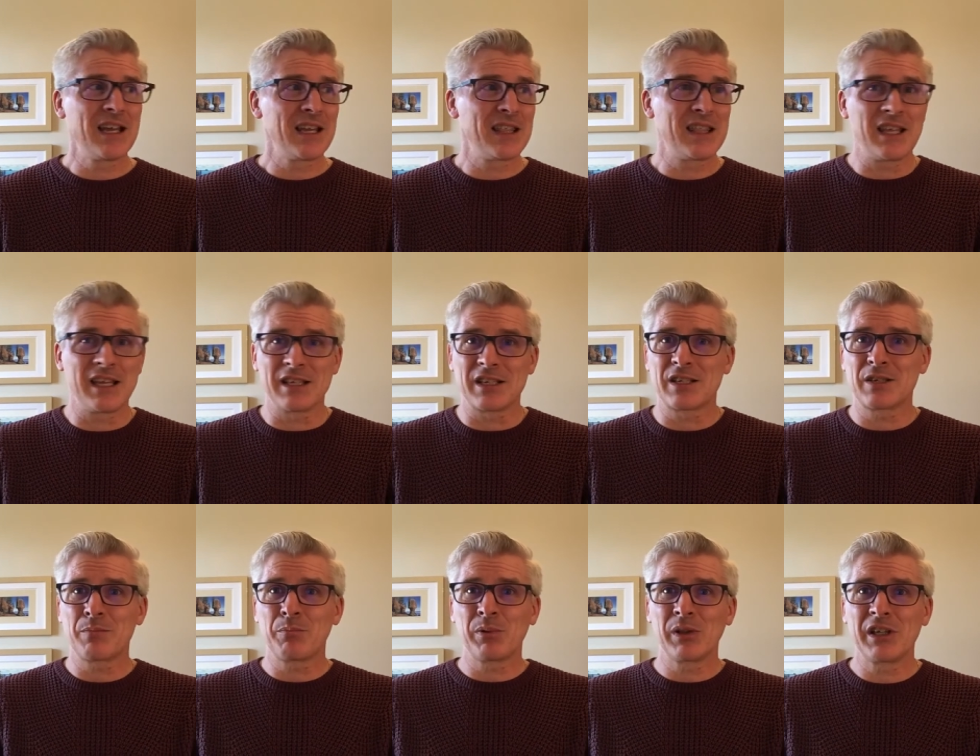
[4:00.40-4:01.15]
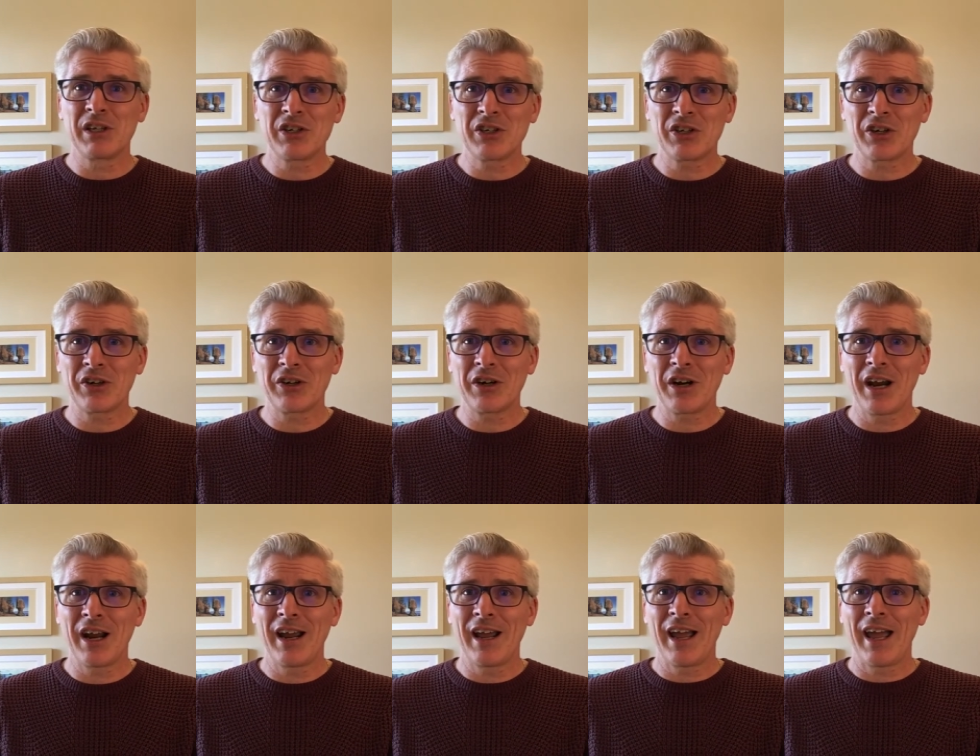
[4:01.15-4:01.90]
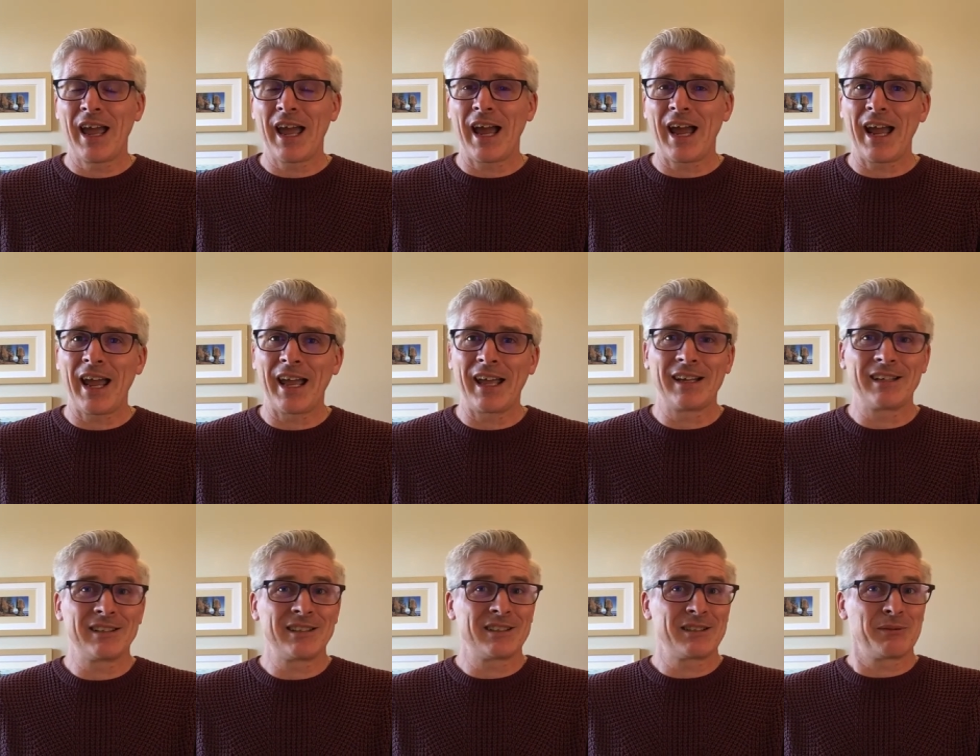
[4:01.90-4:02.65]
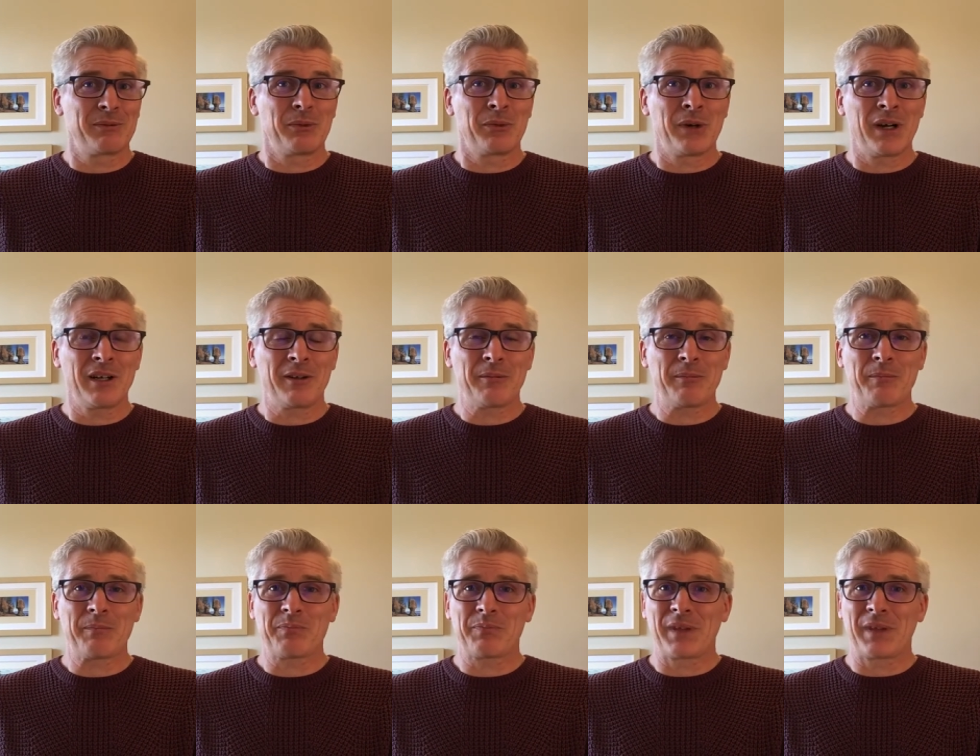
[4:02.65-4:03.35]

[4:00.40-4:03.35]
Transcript: They splinter, and, well,